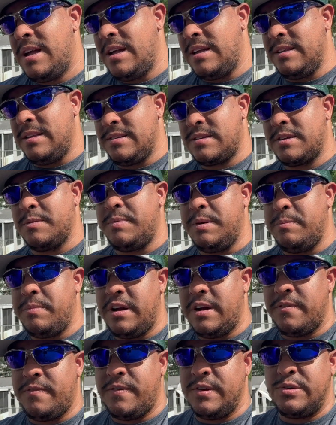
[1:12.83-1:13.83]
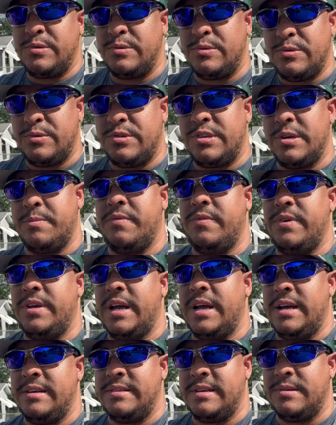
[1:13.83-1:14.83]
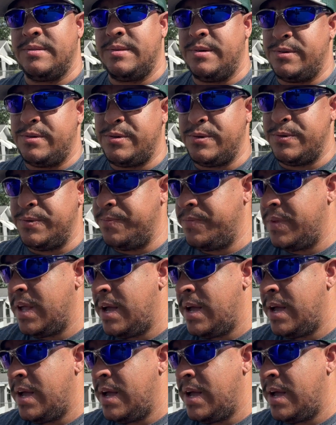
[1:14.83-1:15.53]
And this could be beneficial to some of you guys out there too.